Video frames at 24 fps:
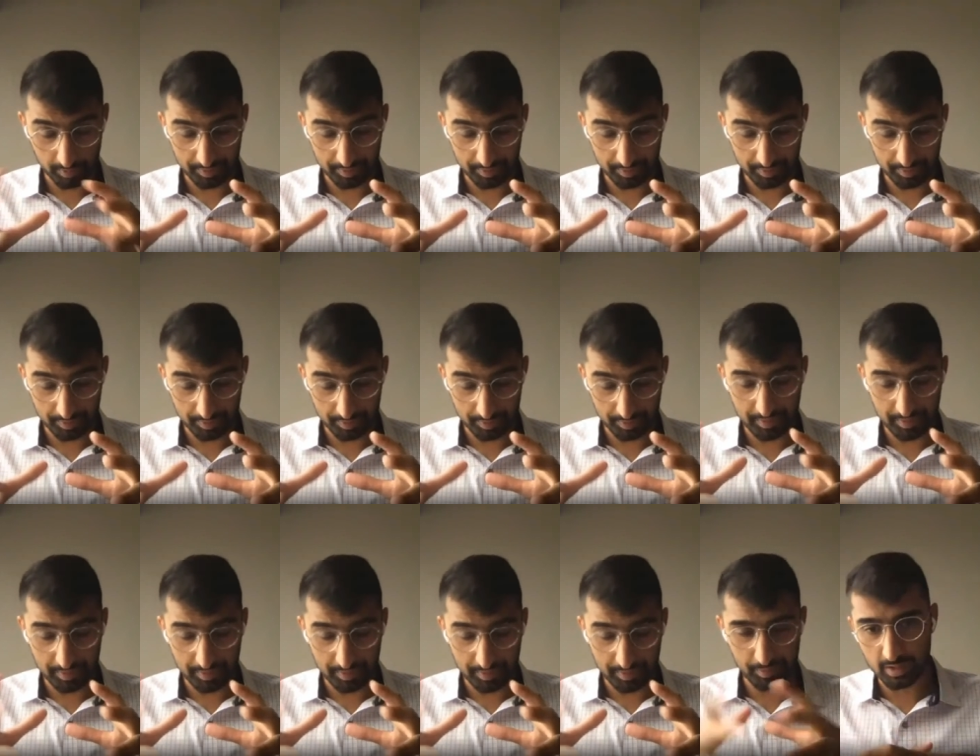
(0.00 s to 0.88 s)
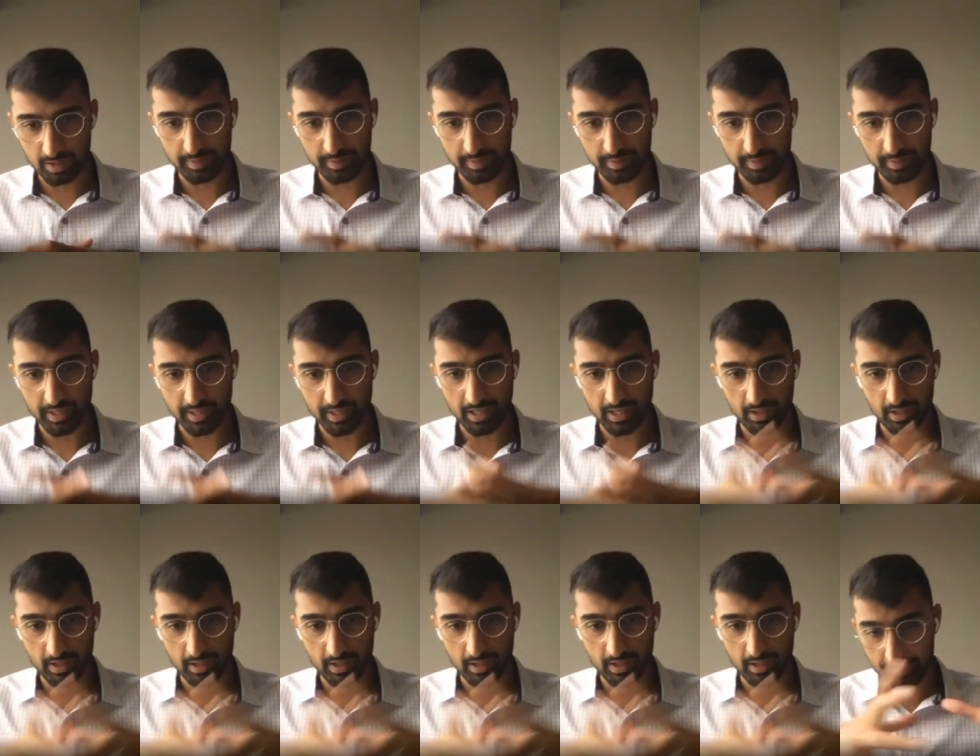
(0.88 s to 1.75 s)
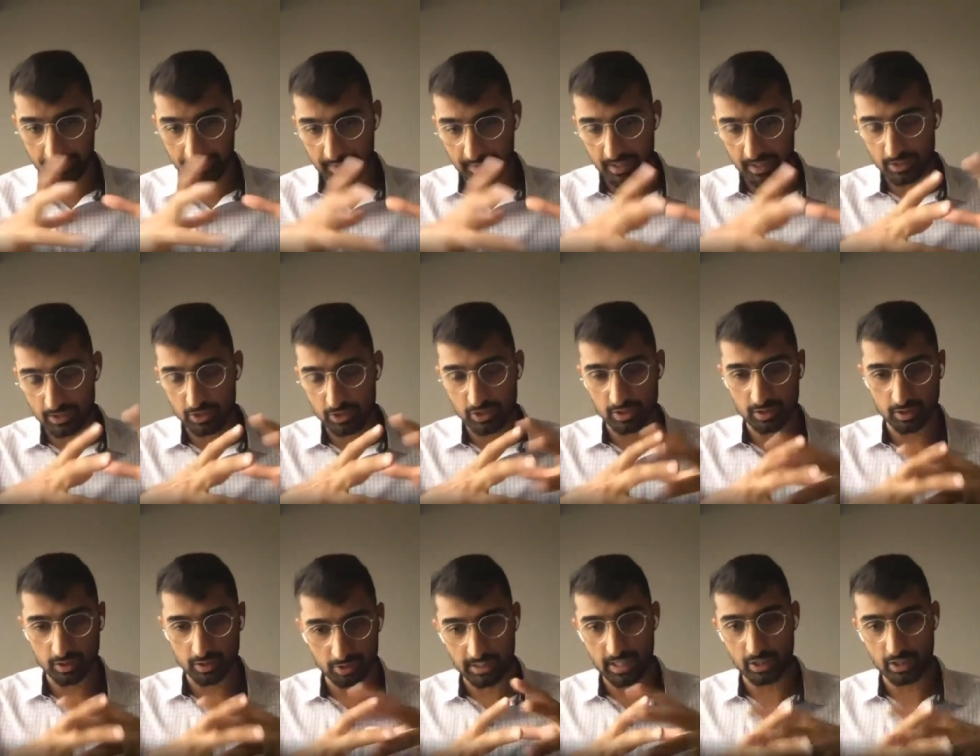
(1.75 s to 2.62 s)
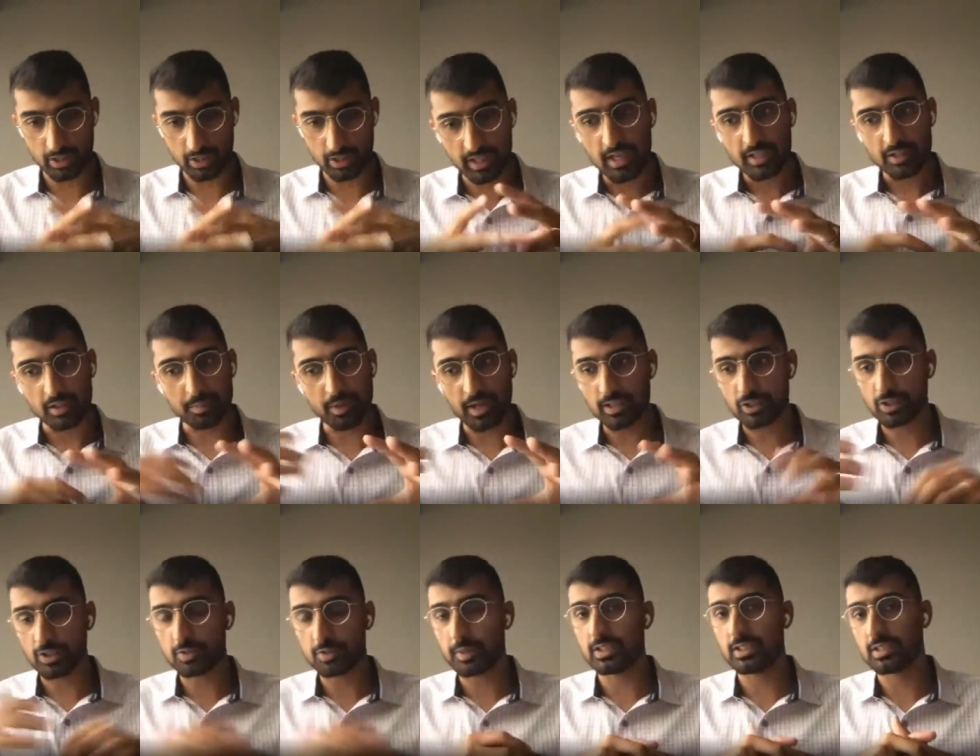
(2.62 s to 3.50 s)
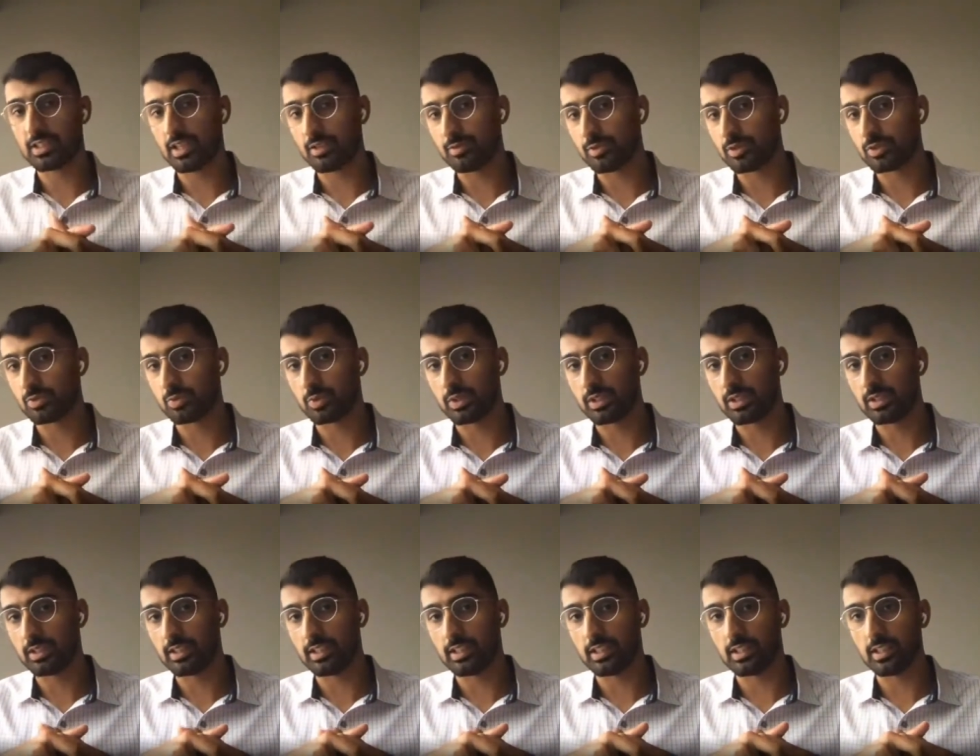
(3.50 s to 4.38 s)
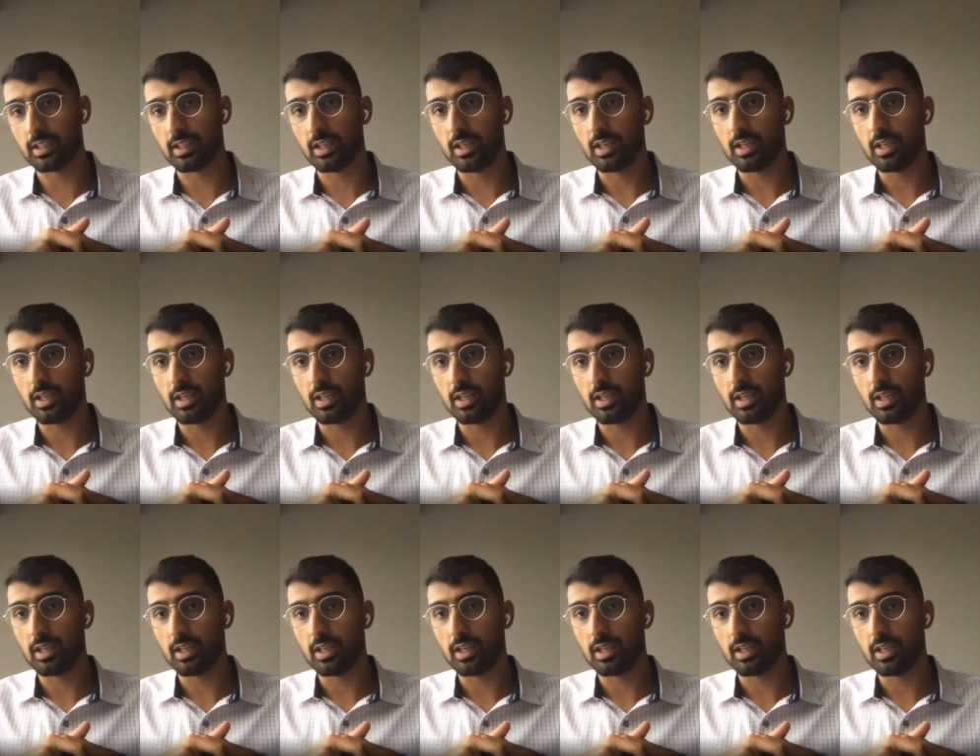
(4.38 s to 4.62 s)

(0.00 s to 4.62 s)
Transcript: most excited about? I mentioned the triage, but the price transparency stuff is really